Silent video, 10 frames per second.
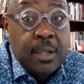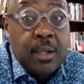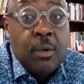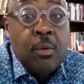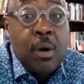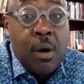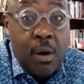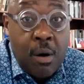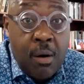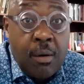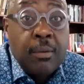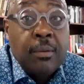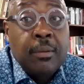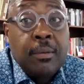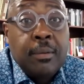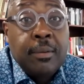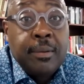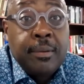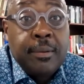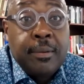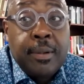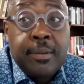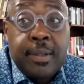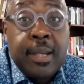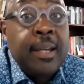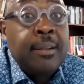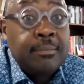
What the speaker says: who all say,